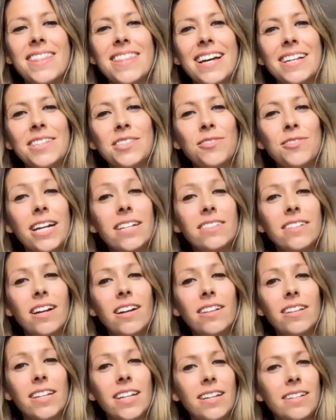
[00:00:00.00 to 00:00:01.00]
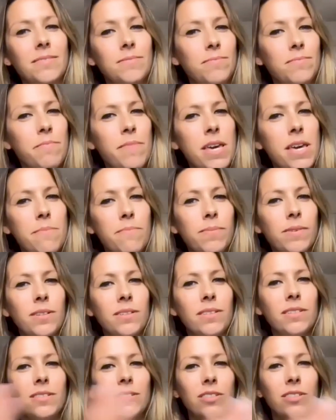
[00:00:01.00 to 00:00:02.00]
That's right, Darlene.
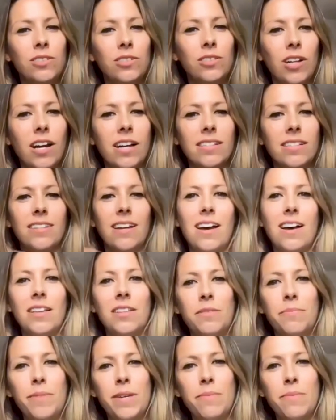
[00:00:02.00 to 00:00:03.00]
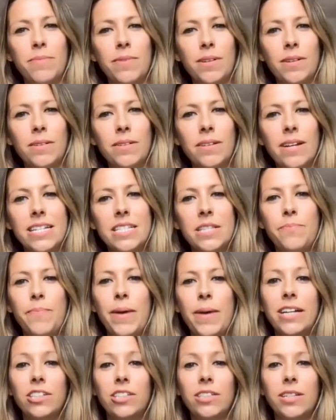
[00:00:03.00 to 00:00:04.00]
People trust other people,
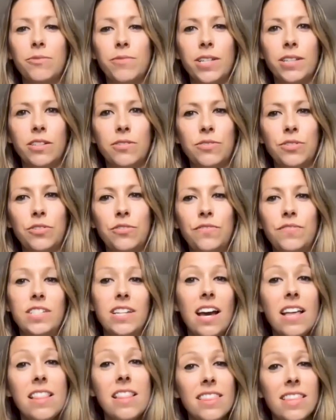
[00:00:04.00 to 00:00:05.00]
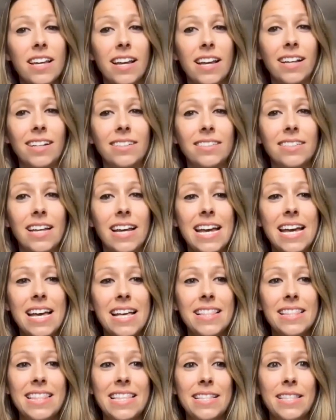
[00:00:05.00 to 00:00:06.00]
especially when those who've done things
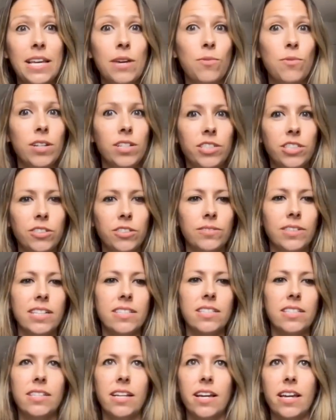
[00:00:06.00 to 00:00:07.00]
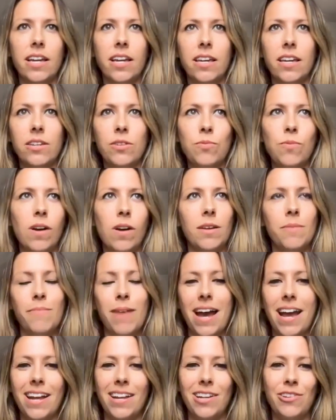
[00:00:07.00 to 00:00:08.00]
that they want to do. Let's say you want to
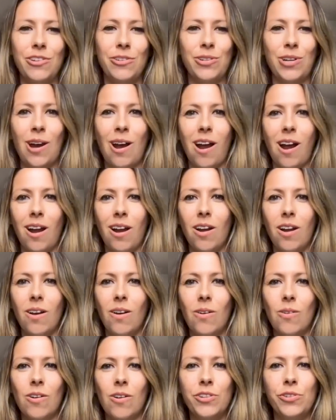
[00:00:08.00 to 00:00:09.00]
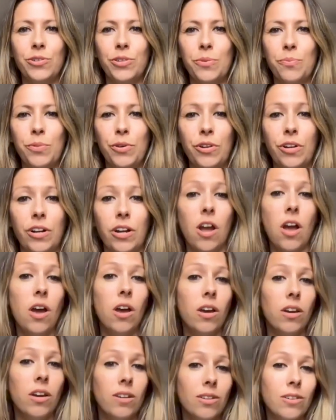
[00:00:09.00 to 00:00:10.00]
buy a new car or a new computer
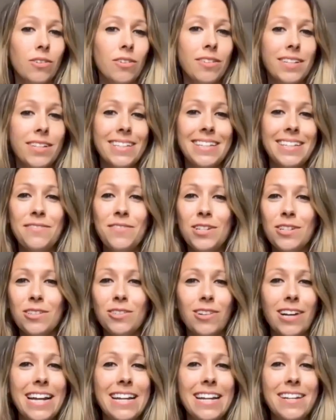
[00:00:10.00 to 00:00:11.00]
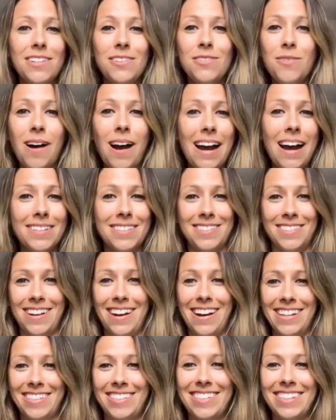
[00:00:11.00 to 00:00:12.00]
or even a great new hot
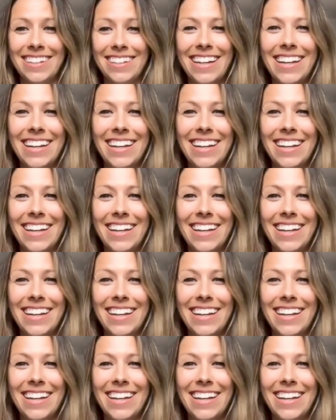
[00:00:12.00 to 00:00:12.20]
sauce.